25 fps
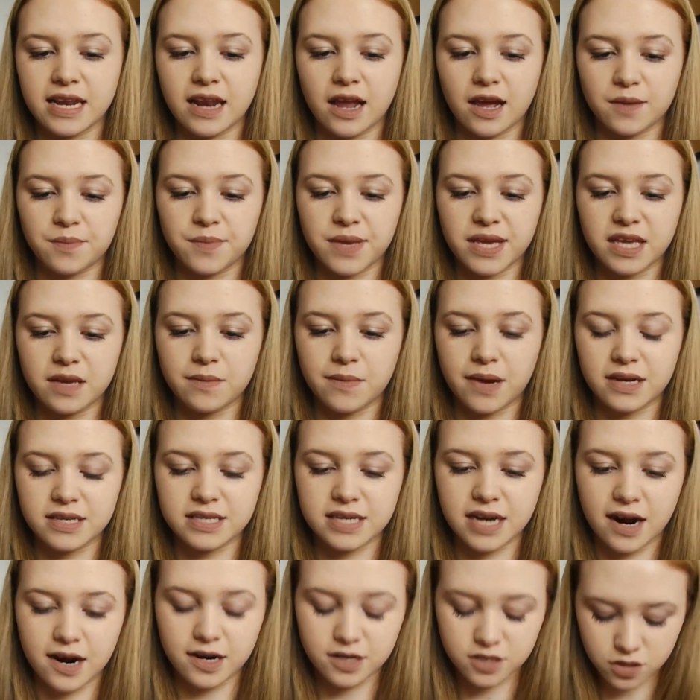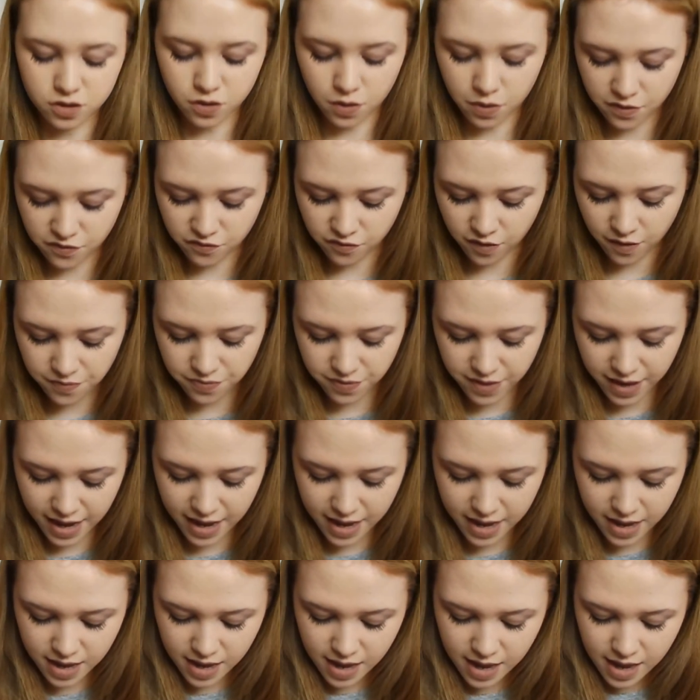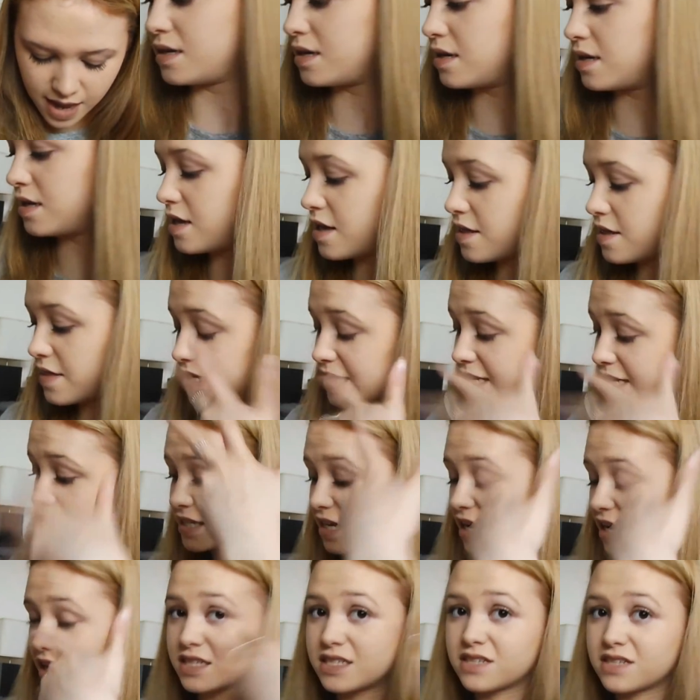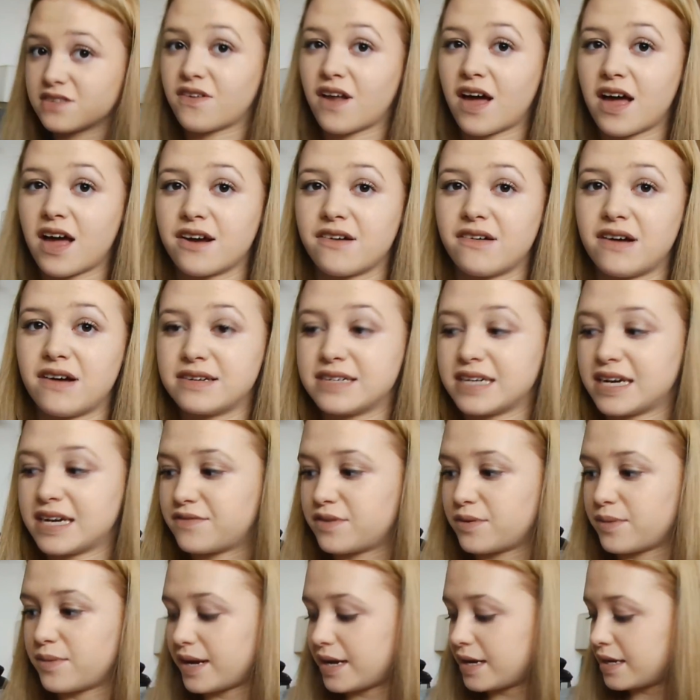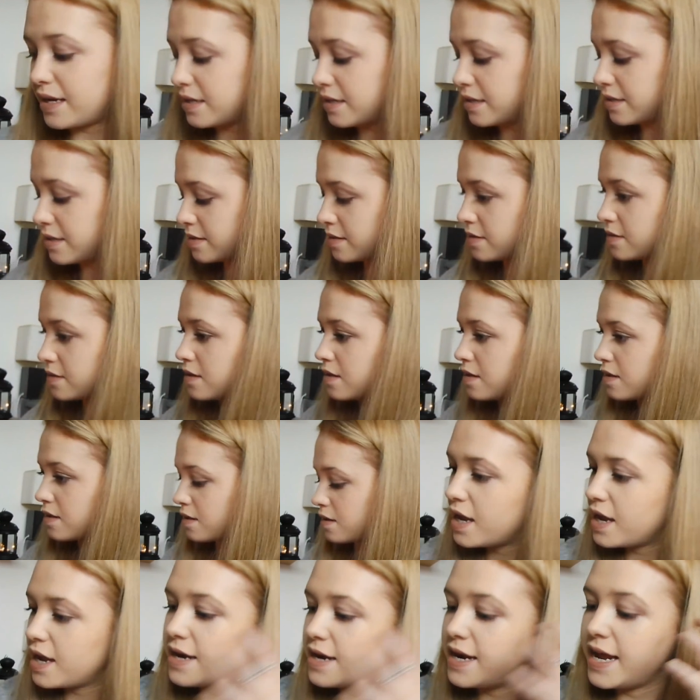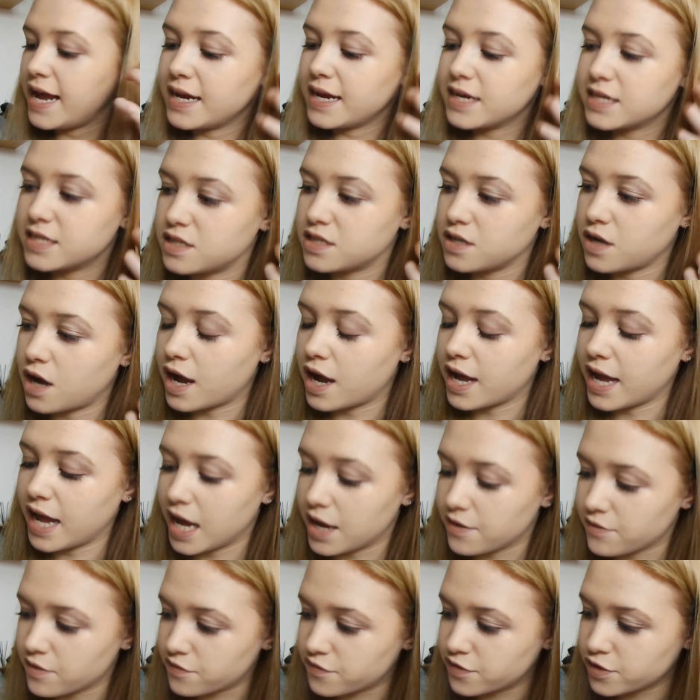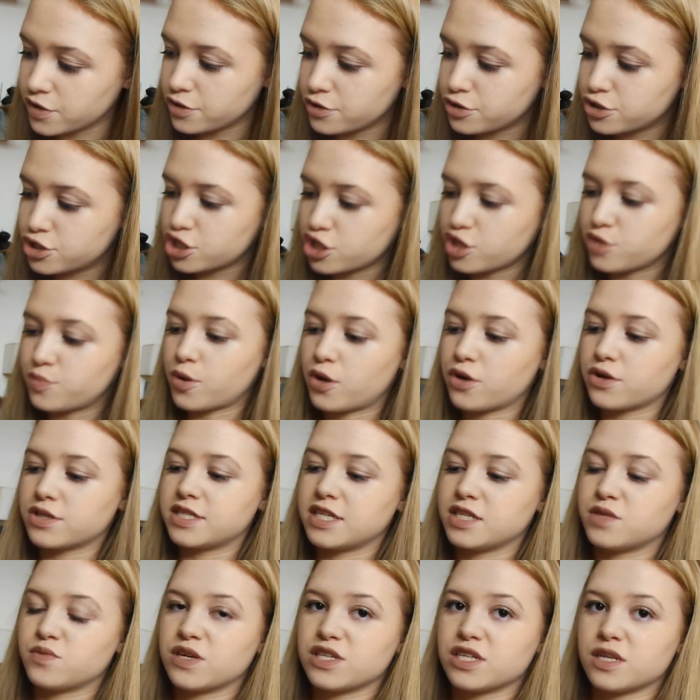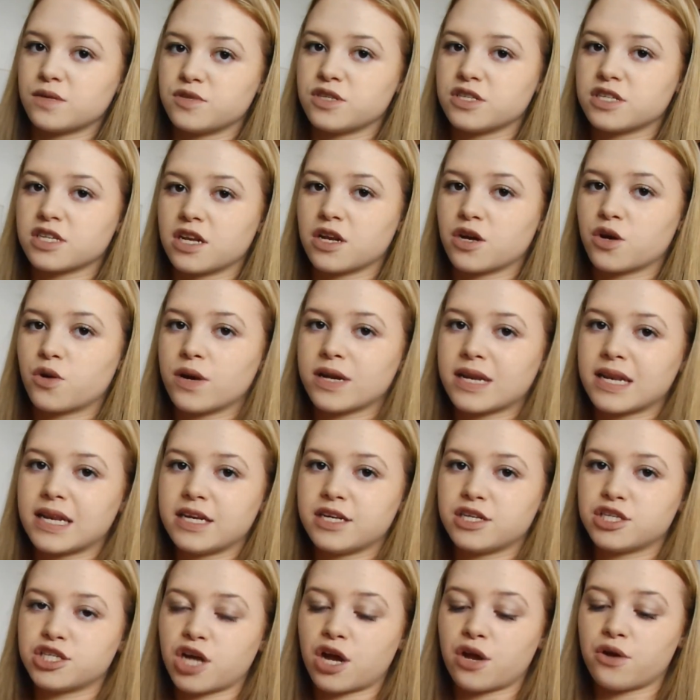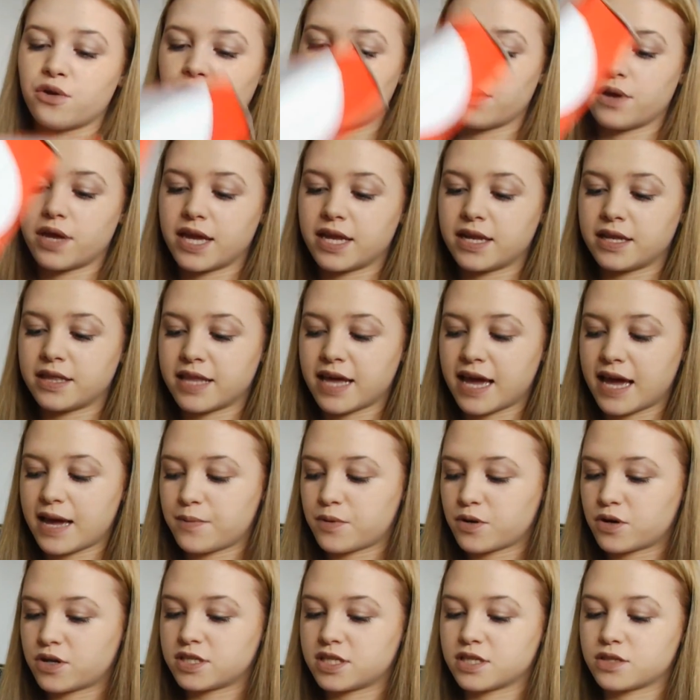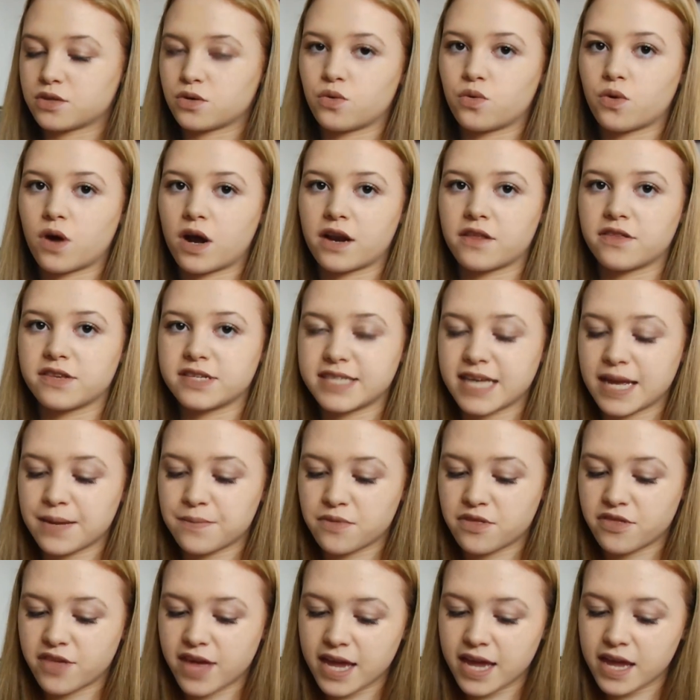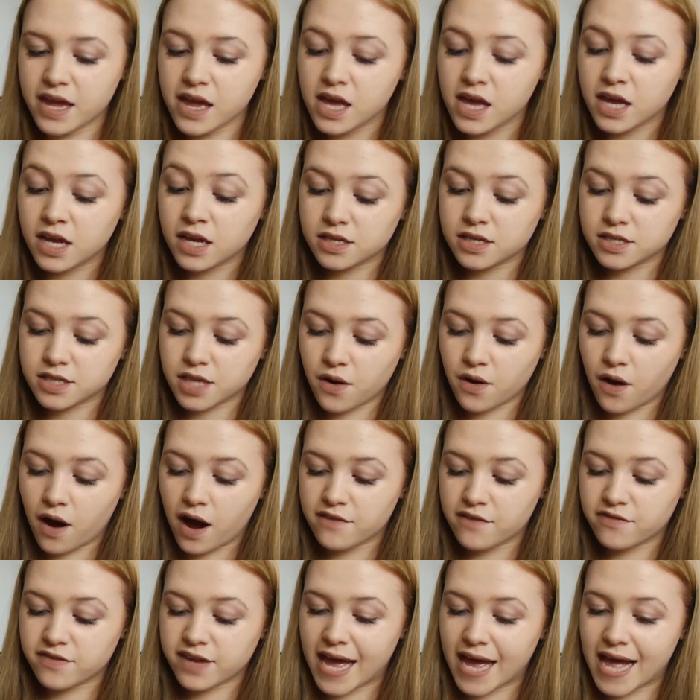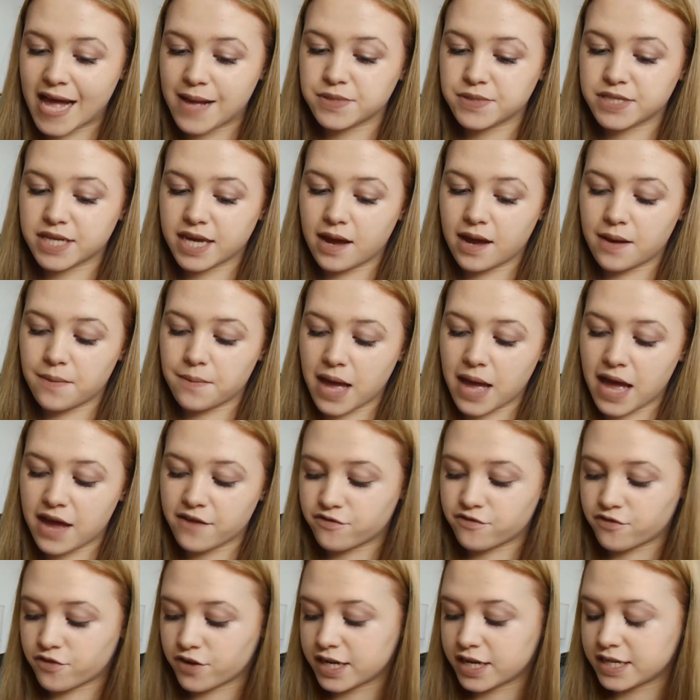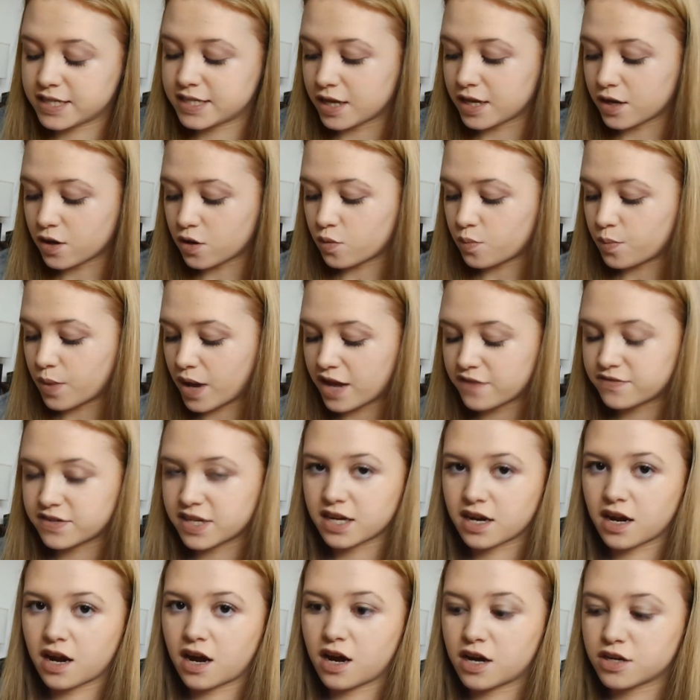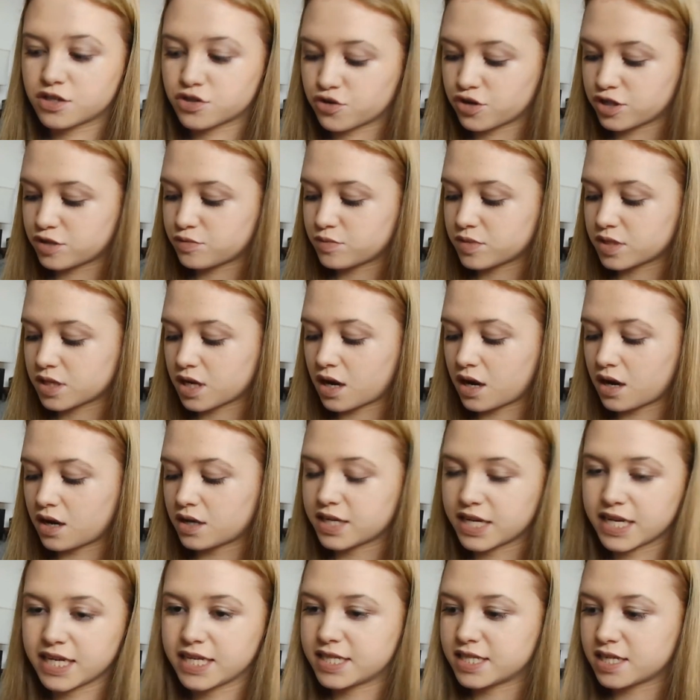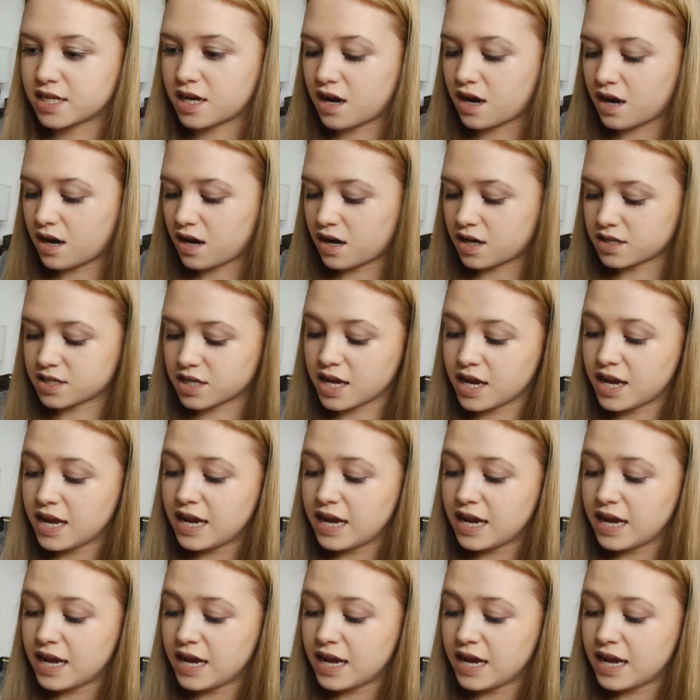like Mickey Mouse characters on the front there. There's like dust flying around everywhere. Next I have a few shoe boxes which I'm just going to quickly show in there because it's all kind of the same thing. So I've kept every single birthday card, Christmas card, Easter card,